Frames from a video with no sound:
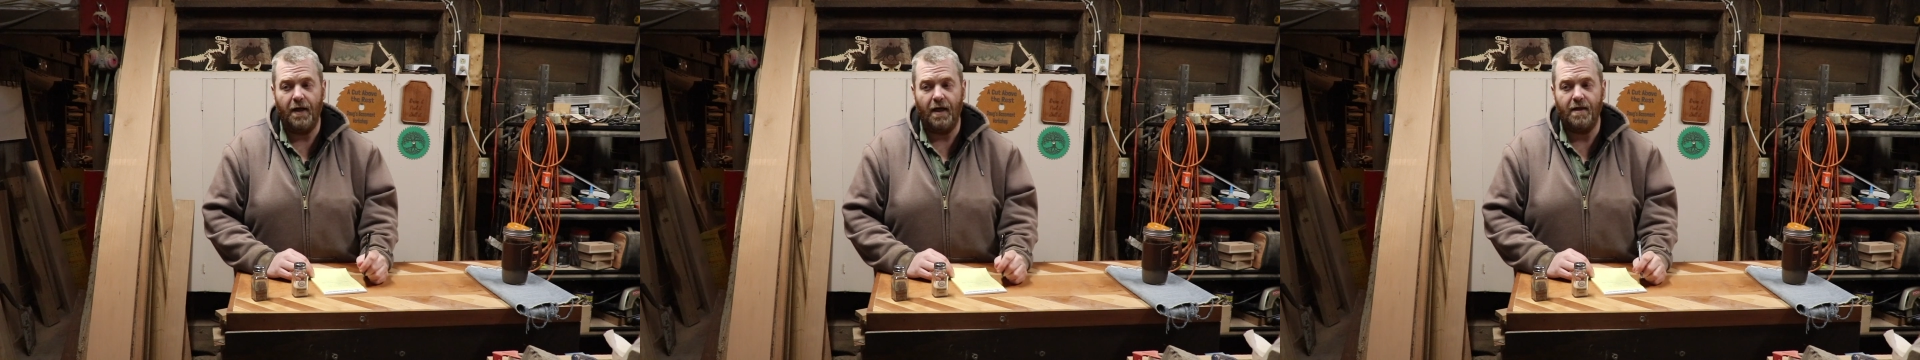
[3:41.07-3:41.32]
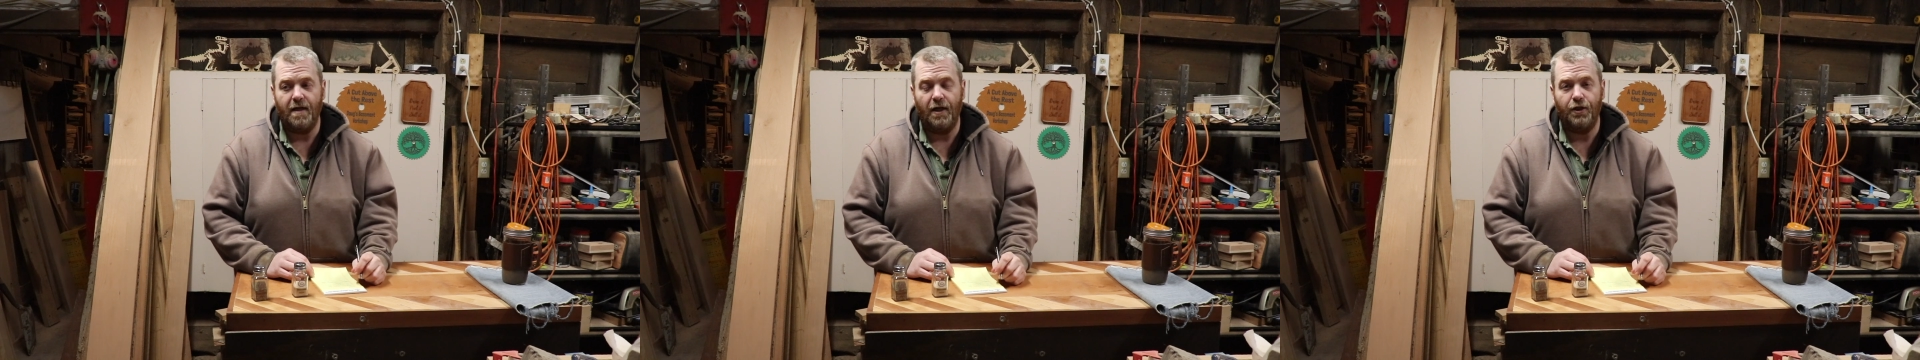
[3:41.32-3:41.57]

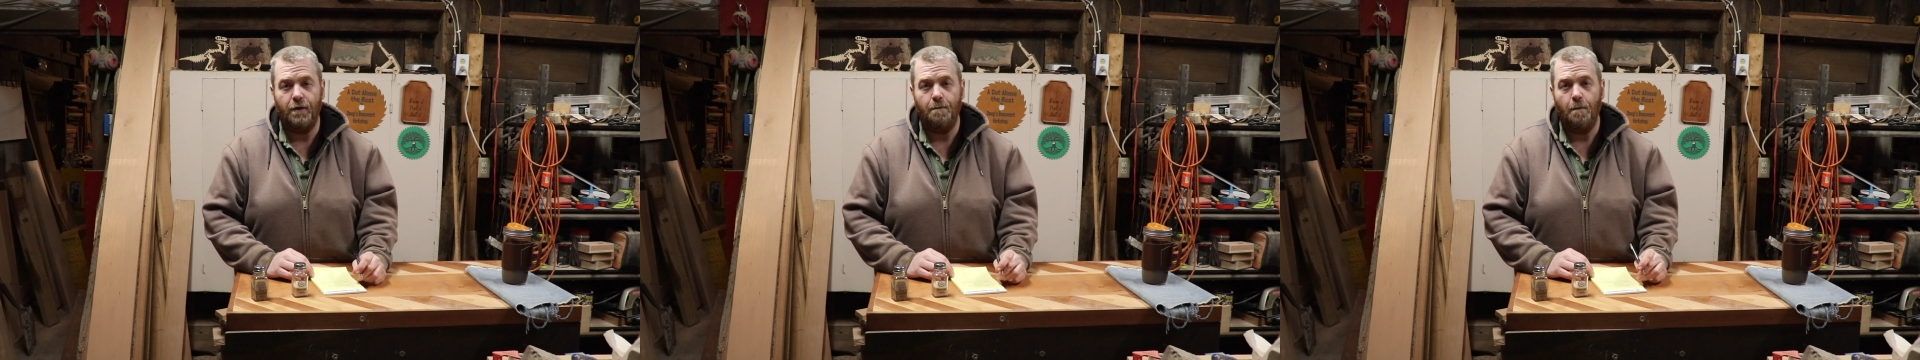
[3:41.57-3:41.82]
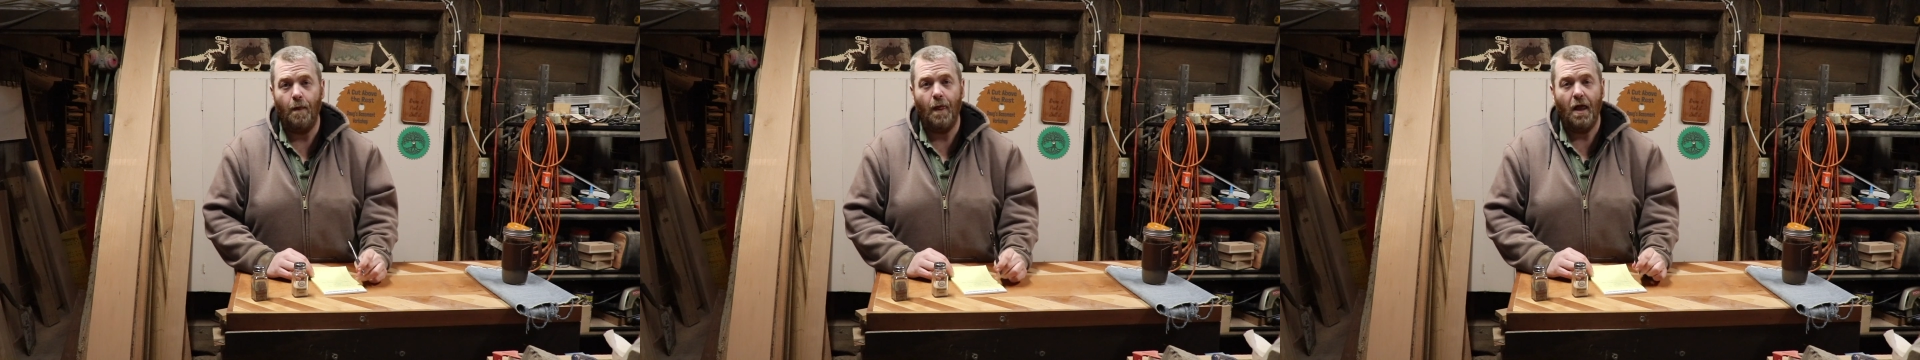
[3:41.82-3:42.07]
next section,
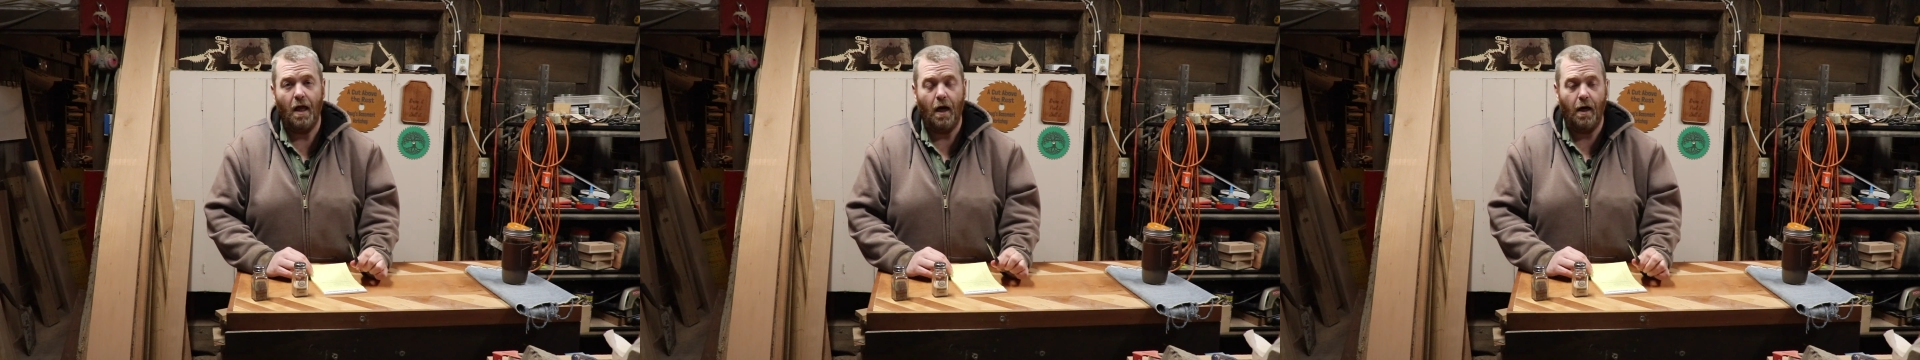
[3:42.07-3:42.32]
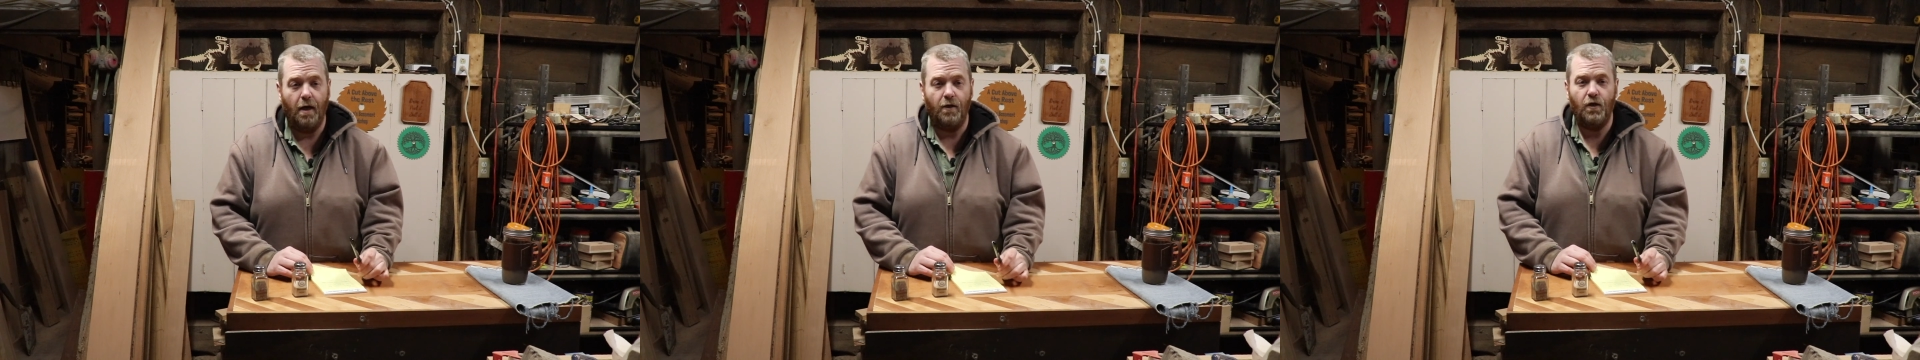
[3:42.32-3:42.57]

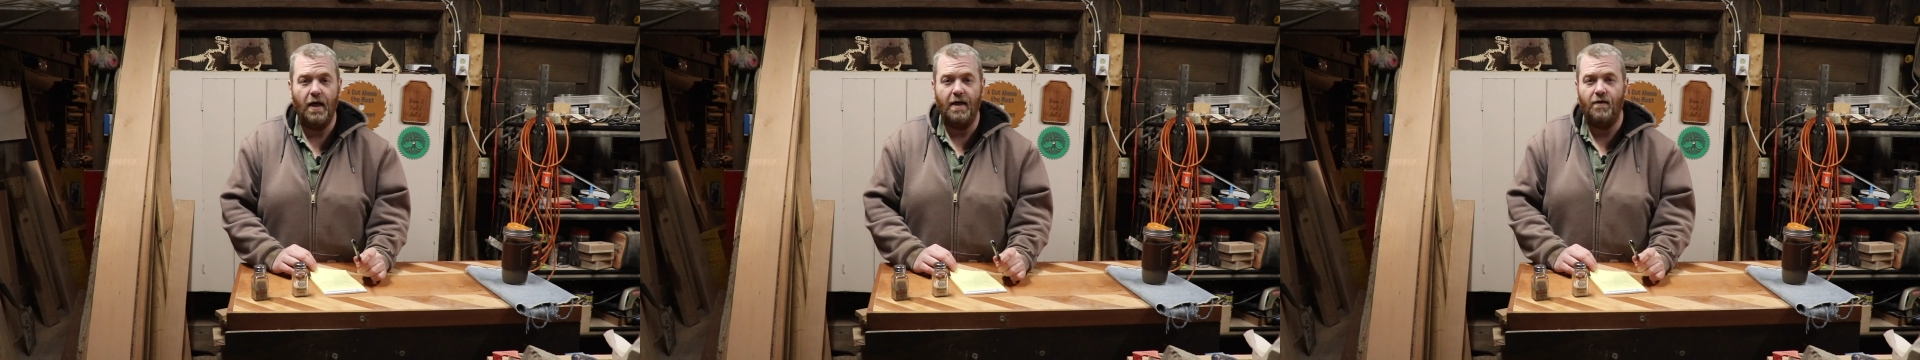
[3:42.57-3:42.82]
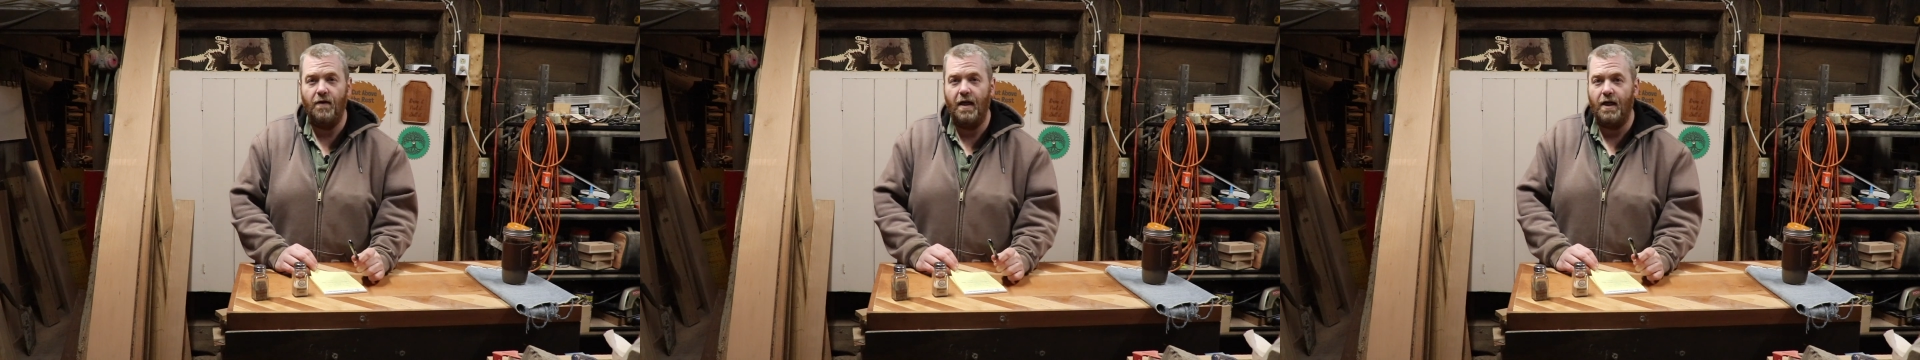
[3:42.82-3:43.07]
and I'll see you
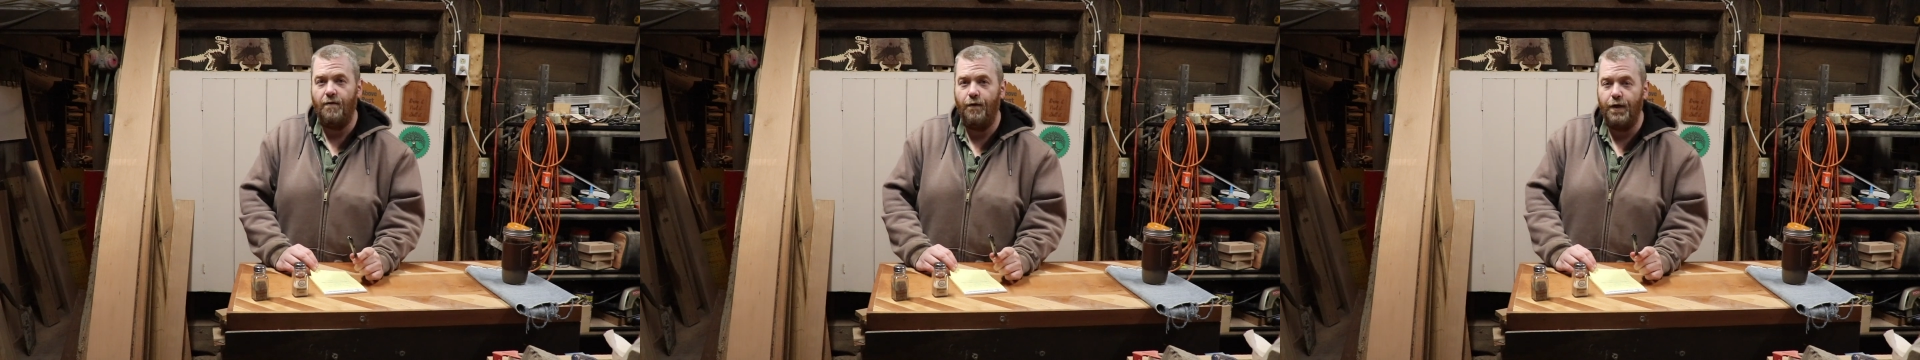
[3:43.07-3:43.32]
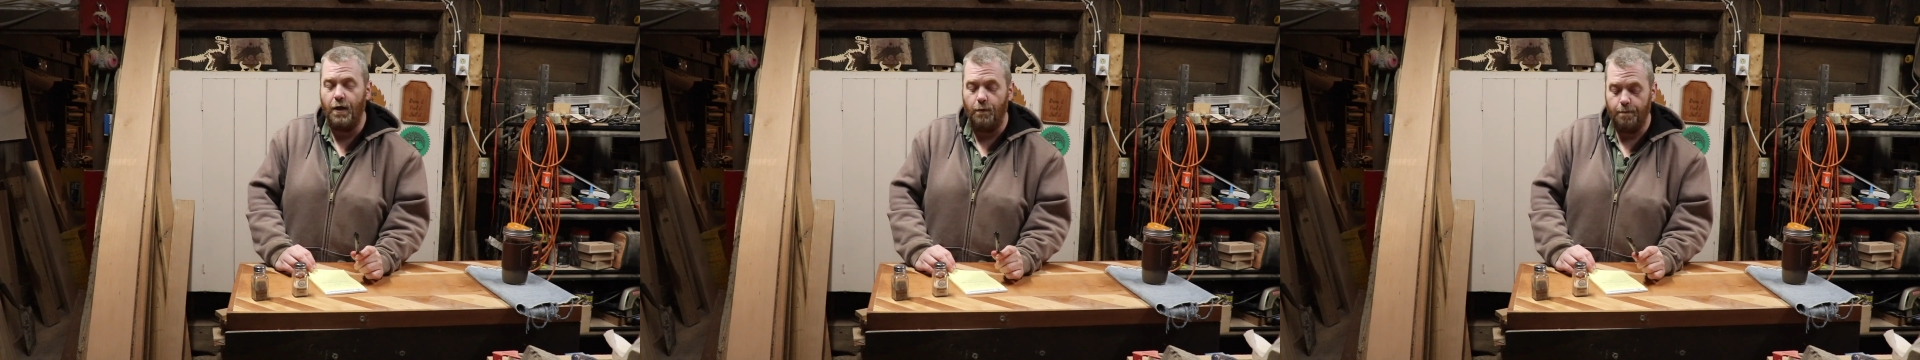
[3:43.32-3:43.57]
guys in the next
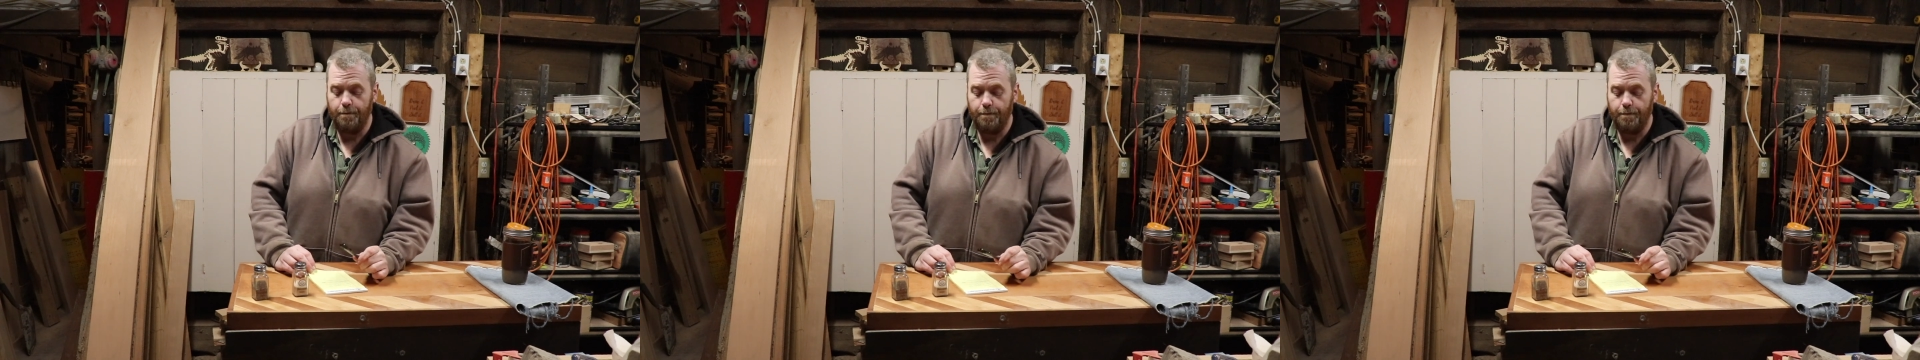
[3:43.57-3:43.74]
video.